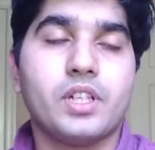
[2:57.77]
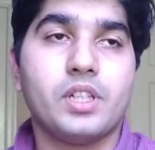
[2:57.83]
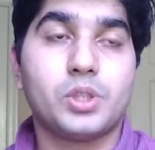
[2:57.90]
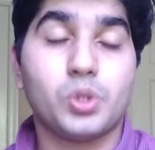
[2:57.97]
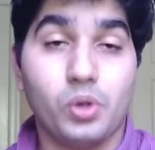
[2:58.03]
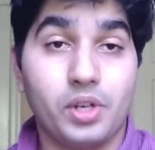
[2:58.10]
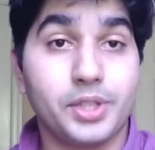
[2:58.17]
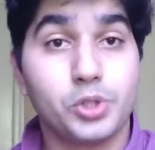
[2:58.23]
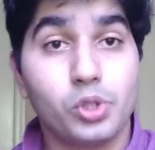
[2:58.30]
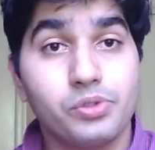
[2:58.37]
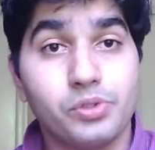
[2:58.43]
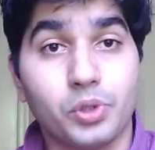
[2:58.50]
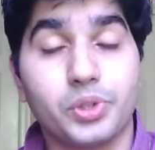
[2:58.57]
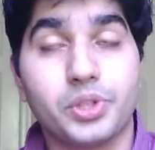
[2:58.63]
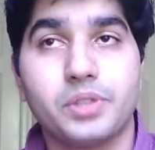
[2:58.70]
so on and so
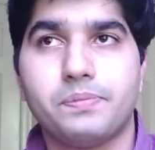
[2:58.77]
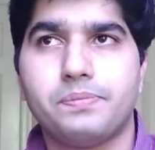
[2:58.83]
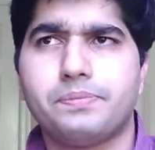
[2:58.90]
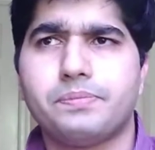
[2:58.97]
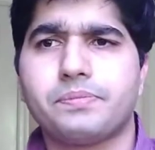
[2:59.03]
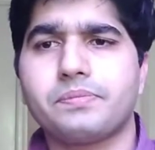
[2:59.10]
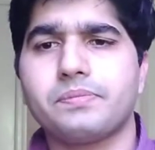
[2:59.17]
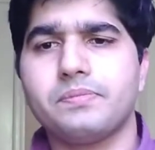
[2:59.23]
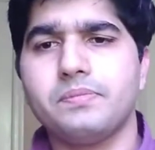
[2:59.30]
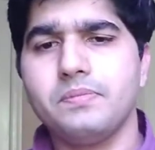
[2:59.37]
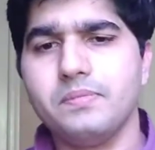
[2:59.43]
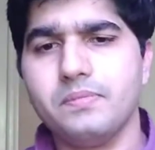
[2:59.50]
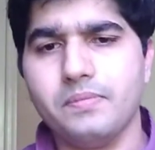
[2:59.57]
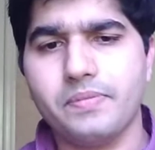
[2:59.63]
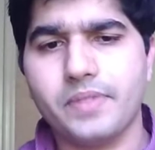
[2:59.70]
forth.
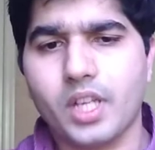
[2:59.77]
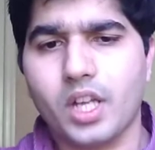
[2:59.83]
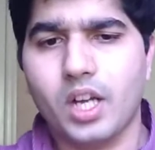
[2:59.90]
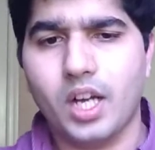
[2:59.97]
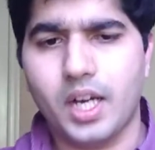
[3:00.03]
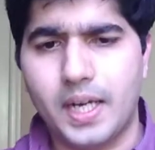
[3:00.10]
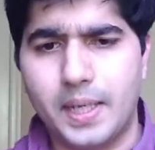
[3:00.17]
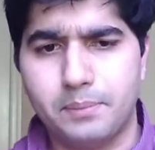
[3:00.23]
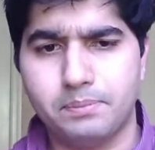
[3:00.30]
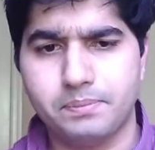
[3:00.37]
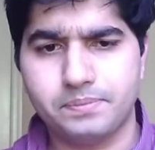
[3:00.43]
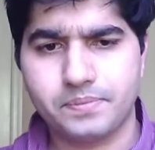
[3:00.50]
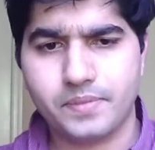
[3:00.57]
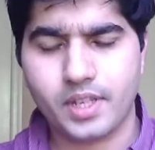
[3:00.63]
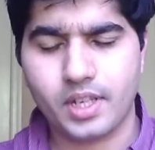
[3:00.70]

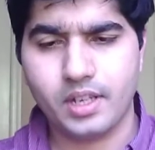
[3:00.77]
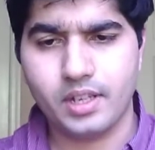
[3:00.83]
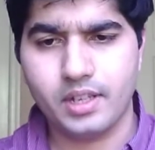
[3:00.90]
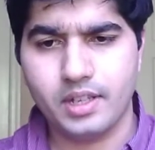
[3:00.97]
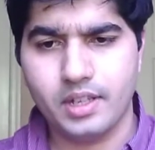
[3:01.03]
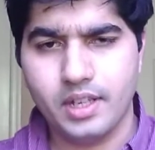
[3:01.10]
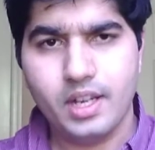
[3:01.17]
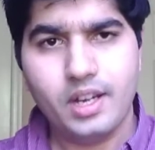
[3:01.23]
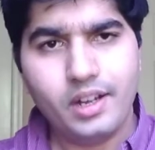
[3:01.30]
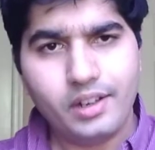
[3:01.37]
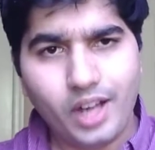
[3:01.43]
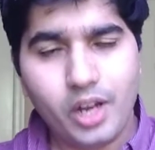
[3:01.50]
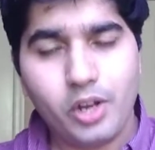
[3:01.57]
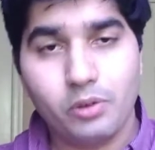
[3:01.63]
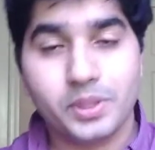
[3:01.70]

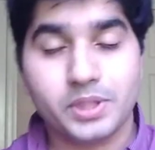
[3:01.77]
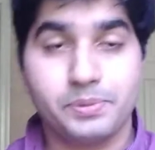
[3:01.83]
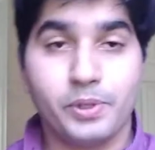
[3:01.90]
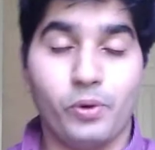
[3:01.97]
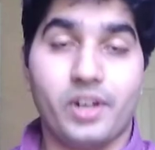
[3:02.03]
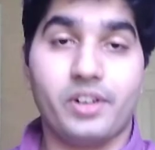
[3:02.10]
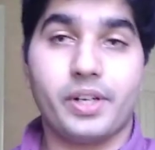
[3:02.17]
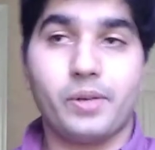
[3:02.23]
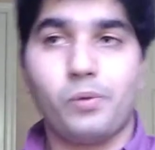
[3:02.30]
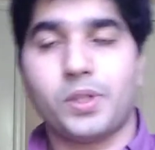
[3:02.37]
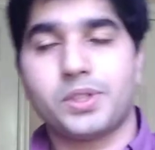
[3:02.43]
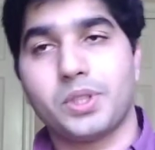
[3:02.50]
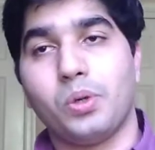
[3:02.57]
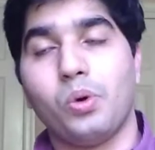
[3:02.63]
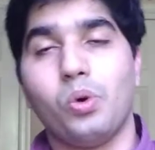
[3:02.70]
Now you must be wondering what's
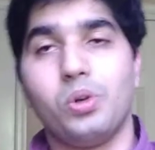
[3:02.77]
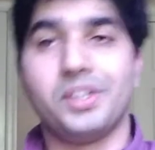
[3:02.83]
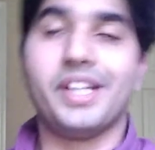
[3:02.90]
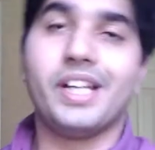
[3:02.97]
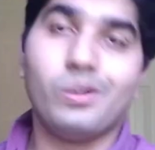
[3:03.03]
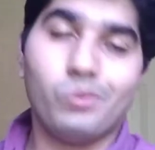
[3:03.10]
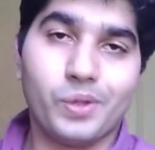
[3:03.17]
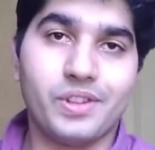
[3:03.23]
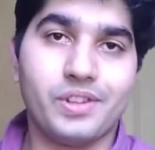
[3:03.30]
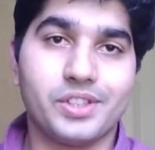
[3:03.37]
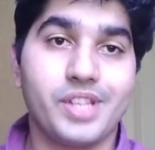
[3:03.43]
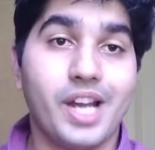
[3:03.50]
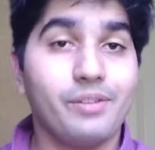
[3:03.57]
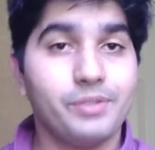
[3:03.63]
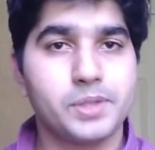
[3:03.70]
the whole deal with the
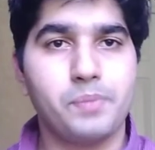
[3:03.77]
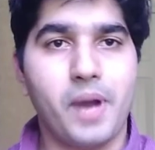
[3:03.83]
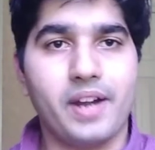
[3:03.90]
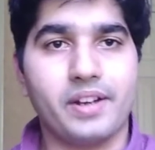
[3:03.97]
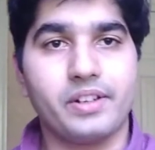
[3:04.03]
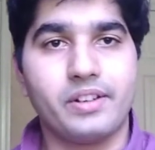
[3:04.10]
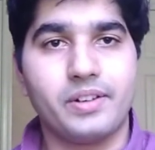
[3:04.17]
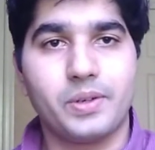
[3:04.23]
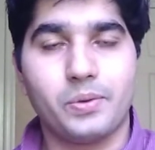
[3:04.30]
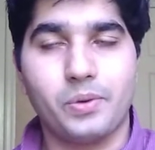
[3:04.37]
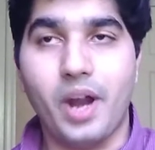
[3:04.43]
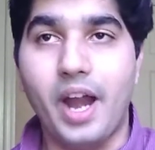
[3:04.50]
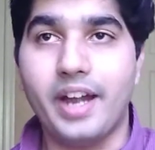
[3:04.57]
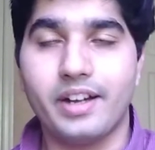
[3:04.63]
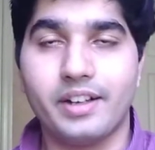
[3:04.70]
sandwich pattern, right?